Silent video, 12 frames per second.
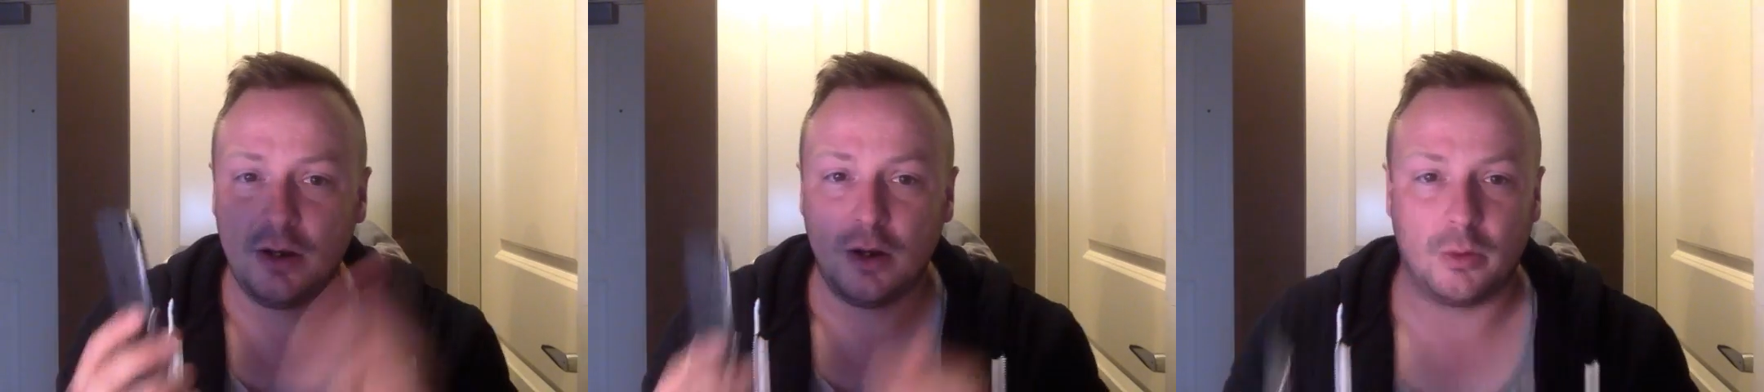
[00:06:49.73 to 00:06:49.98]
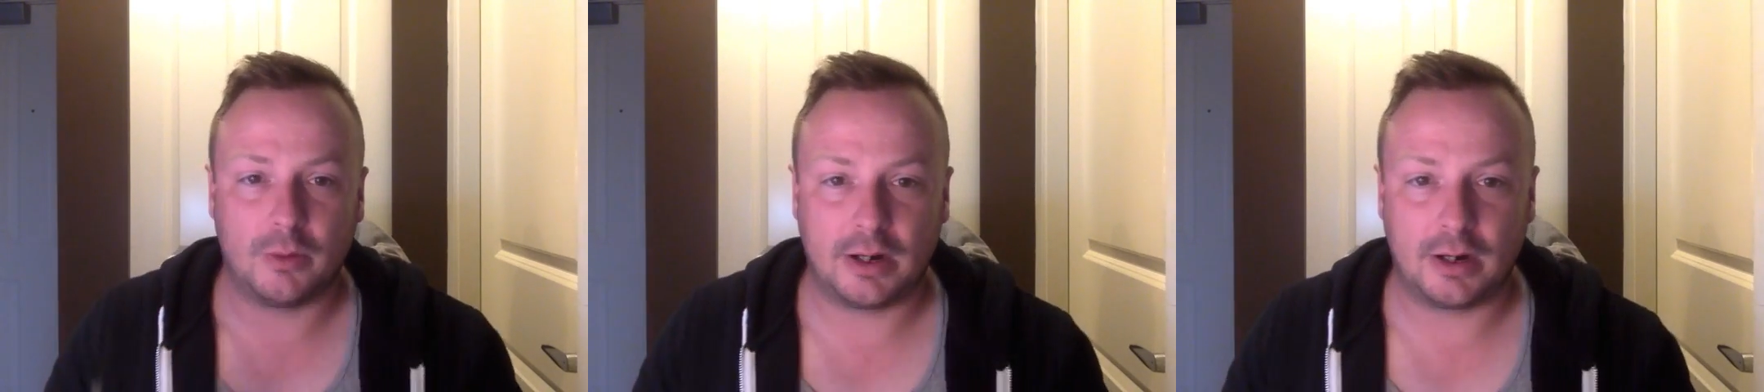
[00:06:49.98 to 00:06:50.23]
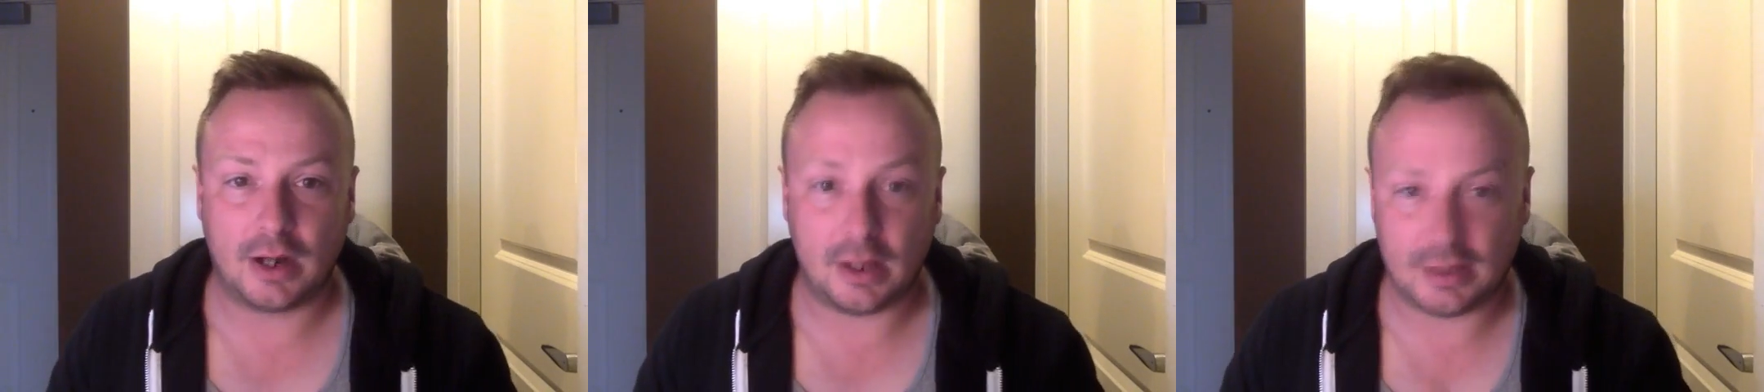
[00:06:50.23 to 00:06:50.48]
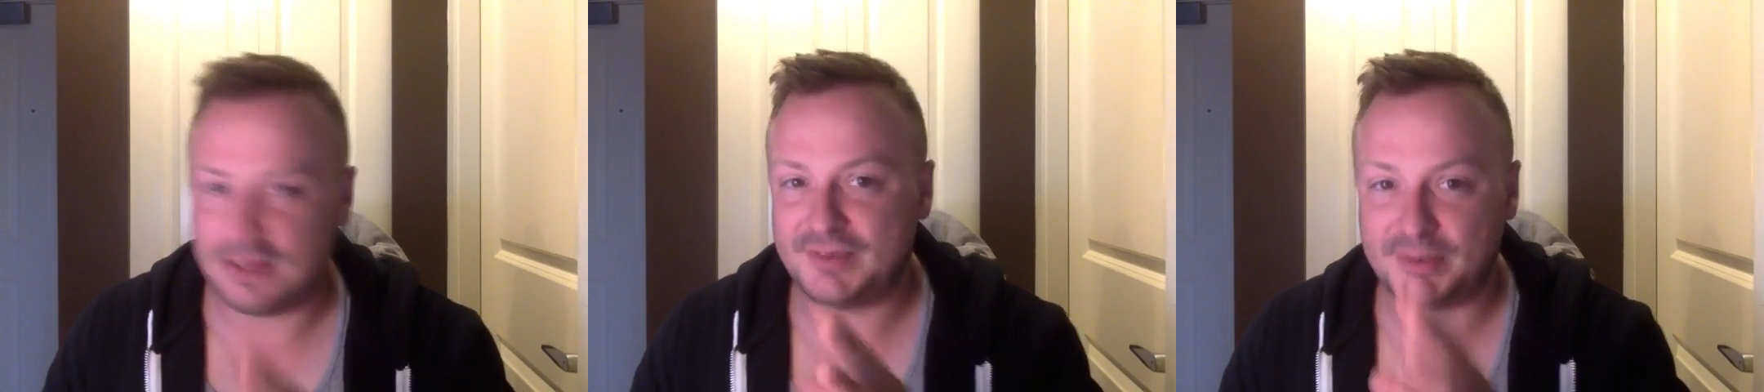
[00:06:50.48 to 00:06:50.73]
where
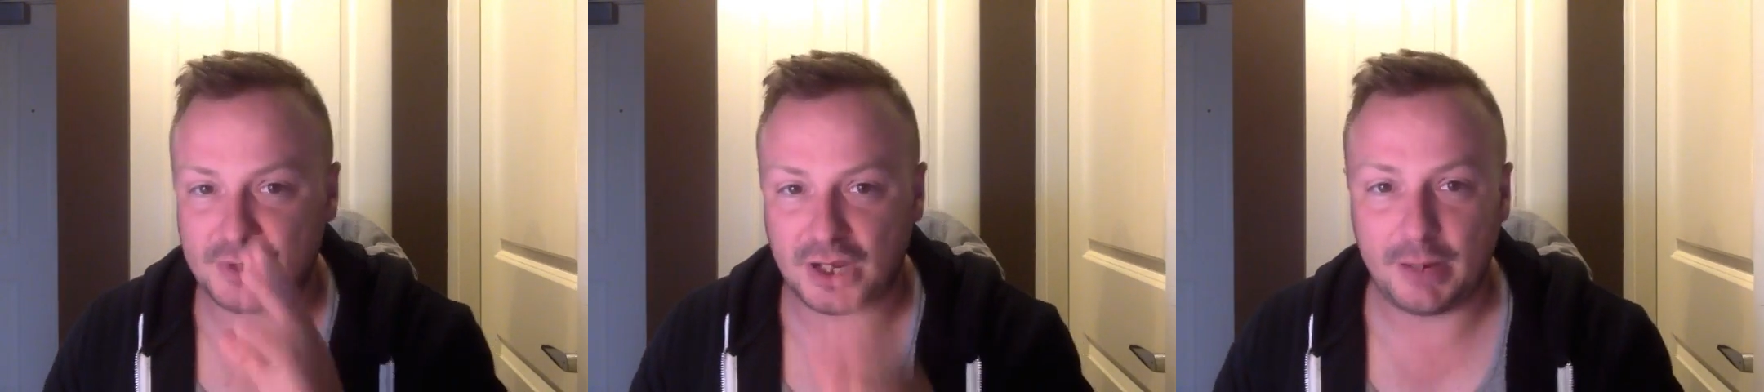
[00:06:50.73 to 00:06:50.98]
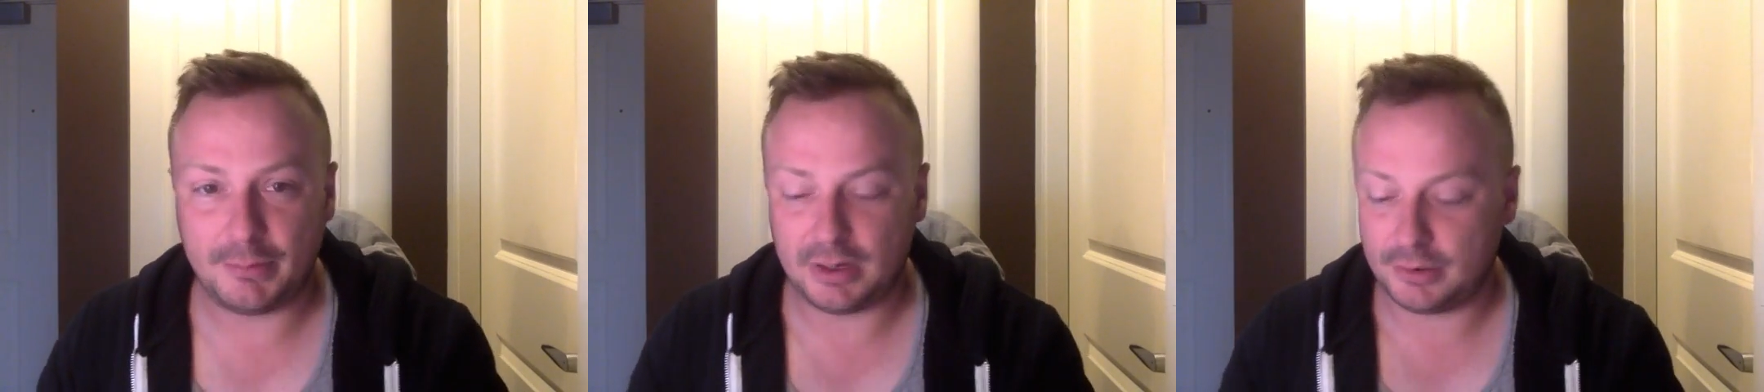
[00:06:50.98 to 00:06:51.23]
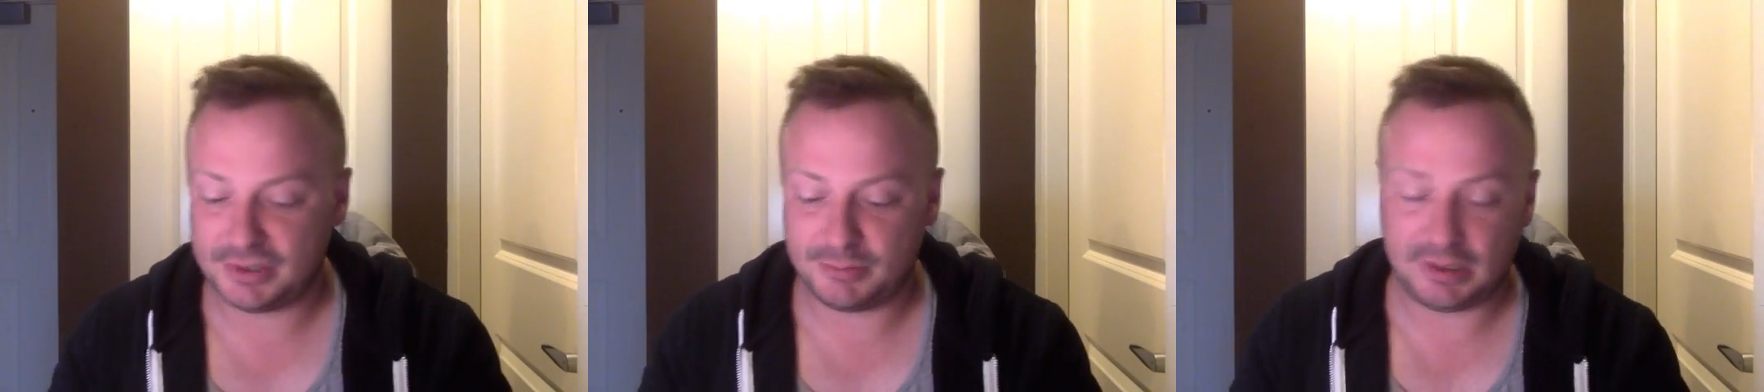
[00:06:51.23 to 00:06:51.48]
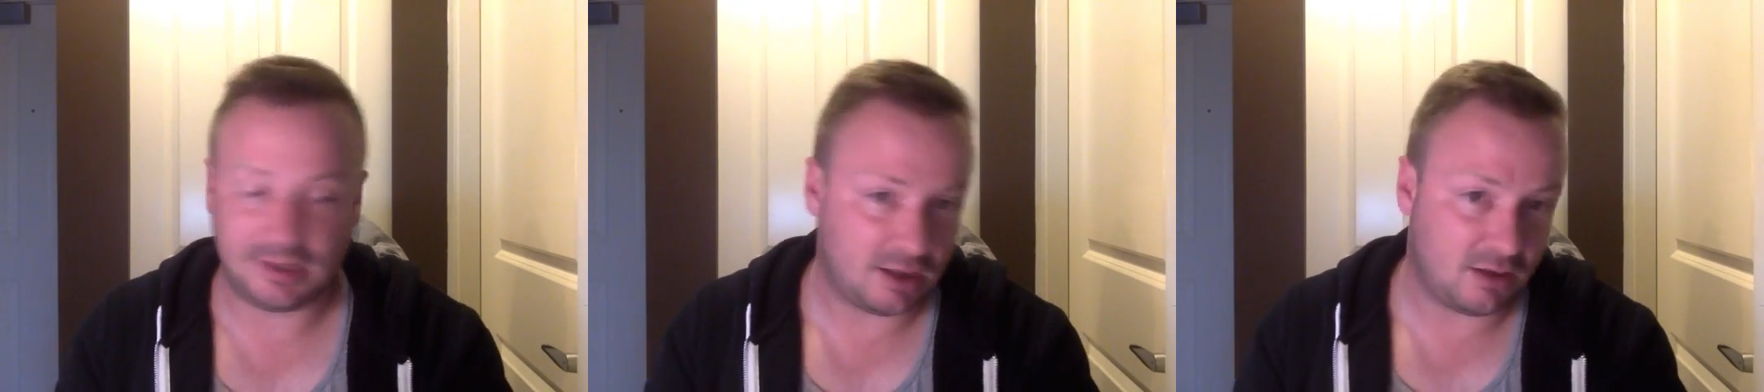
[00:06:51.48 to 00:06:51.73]
I'll have some time and I'll just be like,